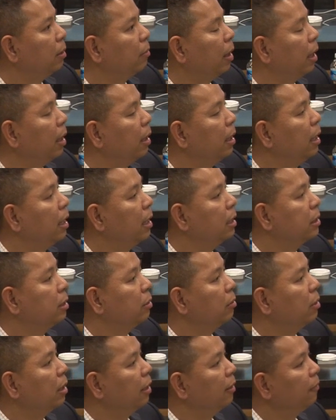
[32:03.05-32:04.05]
right?
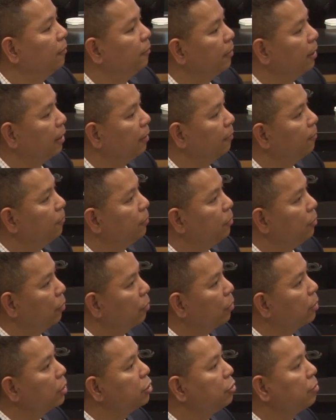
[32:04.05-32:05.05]
So if, if
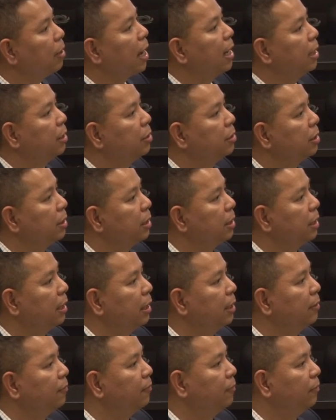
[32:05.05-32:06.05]
your strategy,
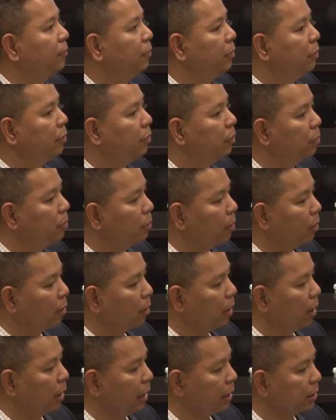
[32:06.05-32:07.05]
if you
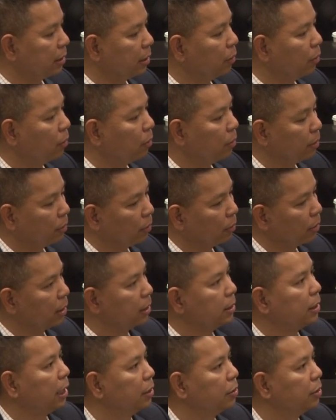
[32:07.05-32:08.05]
or as an
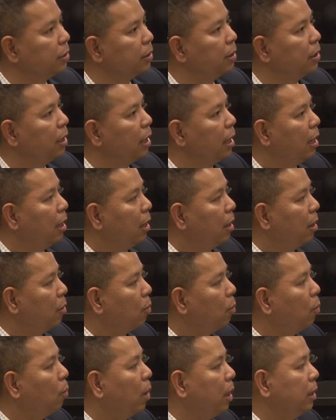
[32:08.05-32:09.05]
organization
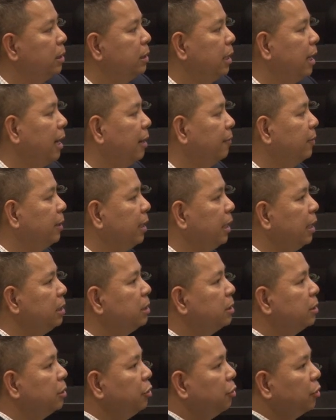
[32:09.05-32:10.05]
wants to have an
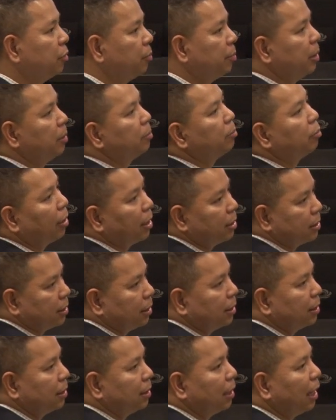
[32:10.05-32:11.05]
Eastern European
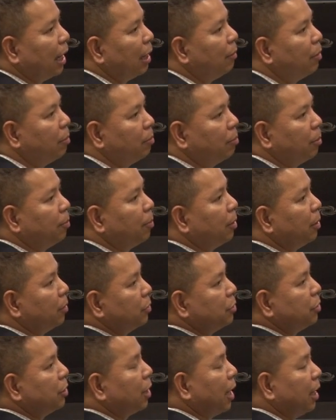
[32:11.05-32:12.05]
presence, I won't
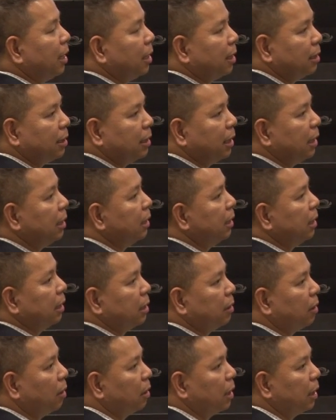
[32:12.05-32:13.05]
propose China and
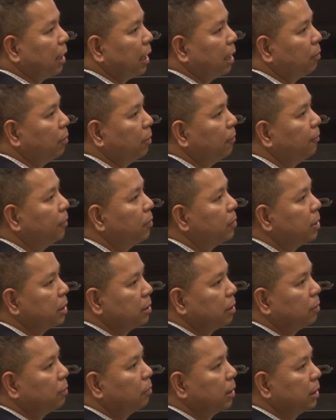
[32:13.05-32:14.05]
India and all of that. We
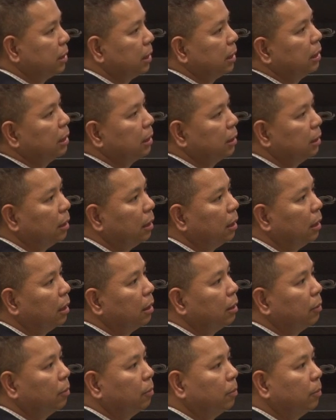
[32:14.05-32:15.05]
focus on what's in,
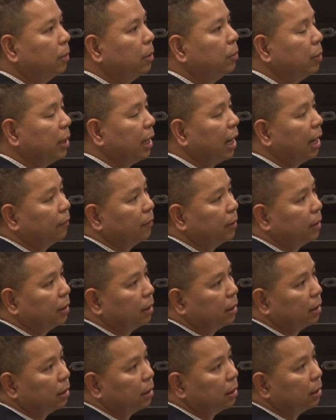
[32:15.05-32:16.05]
what we have in,
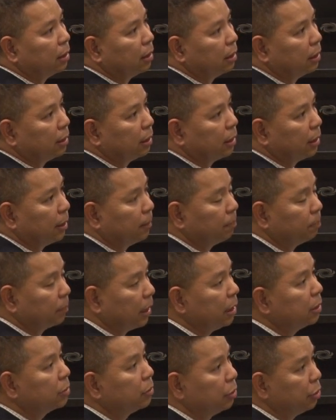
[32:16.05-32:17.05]
in, in um,
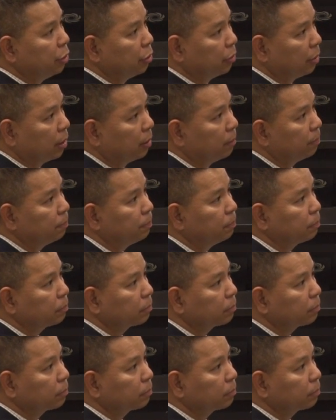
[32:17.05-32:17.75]
Eastern Europe,